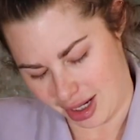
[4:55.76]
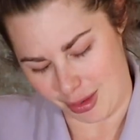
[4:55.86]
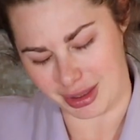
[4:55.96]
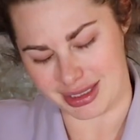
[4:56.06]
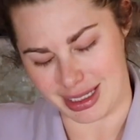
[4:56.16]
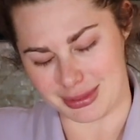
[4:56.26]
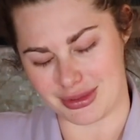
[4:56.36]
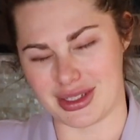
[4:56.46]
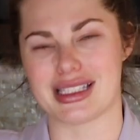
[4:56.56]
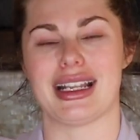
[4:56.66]
How many times
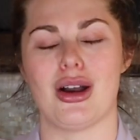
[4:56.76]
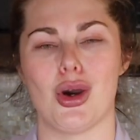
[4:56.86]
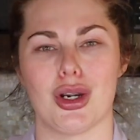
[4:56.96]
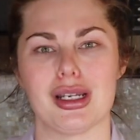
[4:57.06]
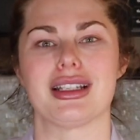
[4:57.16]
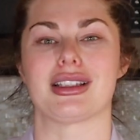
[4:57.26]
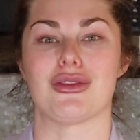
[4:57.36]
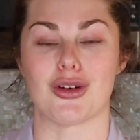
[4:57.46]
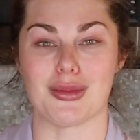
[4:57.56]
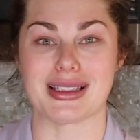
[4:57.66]
have I said how hard it is to
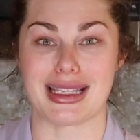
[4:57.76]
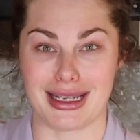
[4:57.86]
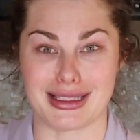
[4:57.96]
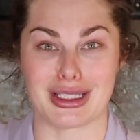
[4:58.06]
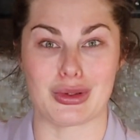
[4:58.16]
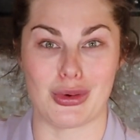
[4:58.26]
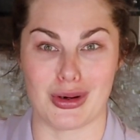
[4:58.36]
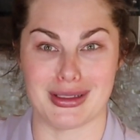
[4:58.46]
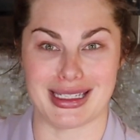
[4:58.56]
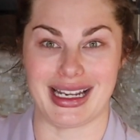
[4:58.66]
form a sentence in
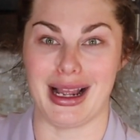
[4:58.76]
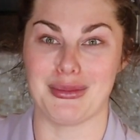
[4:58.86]
quarantine?